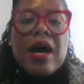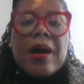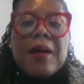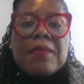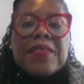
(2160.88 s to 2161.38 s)

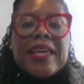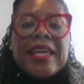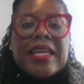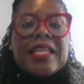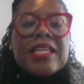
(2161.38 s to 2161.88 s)

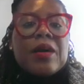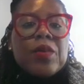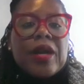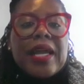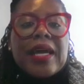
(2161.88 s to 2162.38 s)
They can
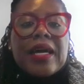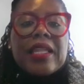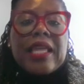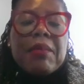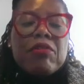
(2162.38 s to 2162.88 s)
network and
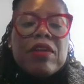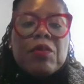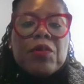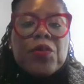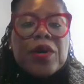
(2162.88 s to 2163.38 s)

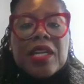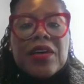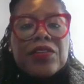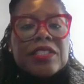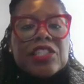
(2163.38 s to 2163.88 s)
collaborate with one
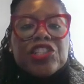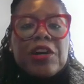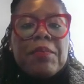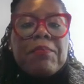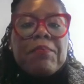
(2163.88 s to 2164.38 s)
another to
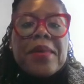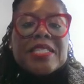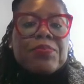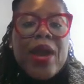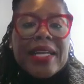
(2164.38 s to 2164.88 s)
share
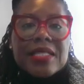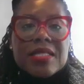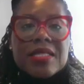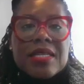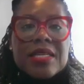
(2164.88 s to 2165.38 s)
best
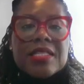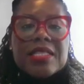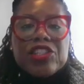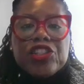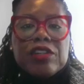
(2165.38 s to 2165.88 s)

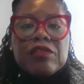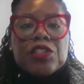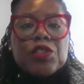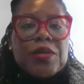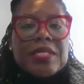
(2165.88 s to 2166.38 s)
practices, to share
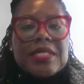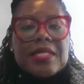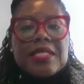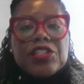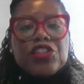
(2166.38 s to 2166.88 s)

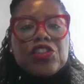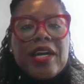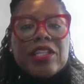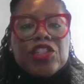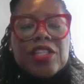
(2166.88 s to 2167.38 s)
resources and
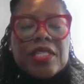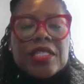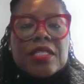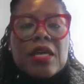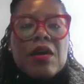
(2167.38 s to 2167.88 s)

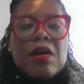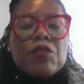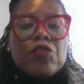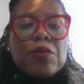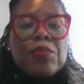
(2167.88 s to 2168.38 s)
strategies
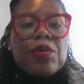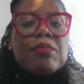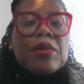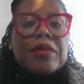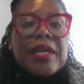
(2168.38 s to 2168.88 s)
for
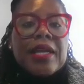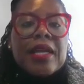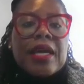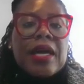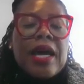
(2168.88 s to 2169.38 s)

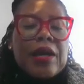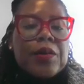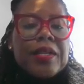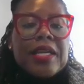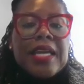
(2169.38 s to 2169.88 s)
promoting
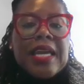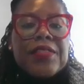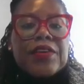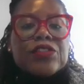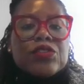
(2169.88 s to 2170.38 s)
equity
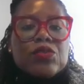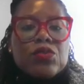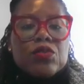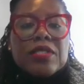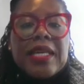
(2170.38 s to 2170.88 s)
in their
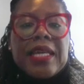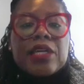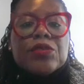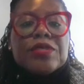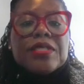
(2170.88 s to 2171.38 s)
schools and
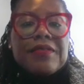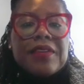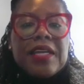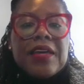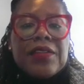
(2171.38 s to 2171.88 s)

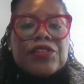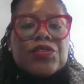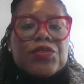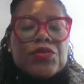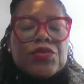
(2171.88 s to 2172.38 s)
inclusivity in their
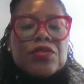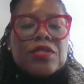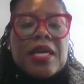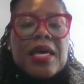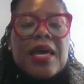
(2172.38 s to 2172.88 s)

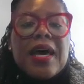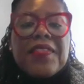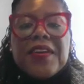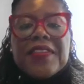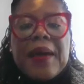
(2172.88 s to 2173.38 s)
schools.
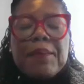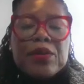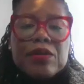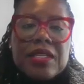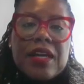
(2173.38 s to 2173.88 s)
I think that
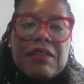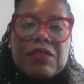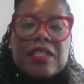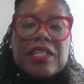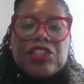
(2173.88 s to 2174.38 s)
building
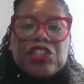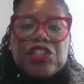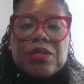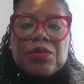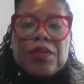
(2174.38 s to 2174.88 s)
of
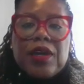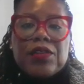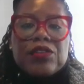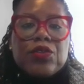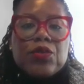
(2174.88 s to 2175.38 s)
relationships with
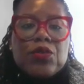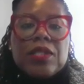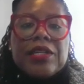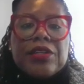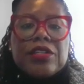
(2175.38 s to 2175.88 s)
other
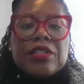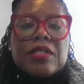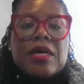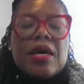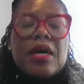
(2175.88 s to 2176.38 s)
school
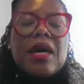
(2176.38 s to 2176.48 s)
leaders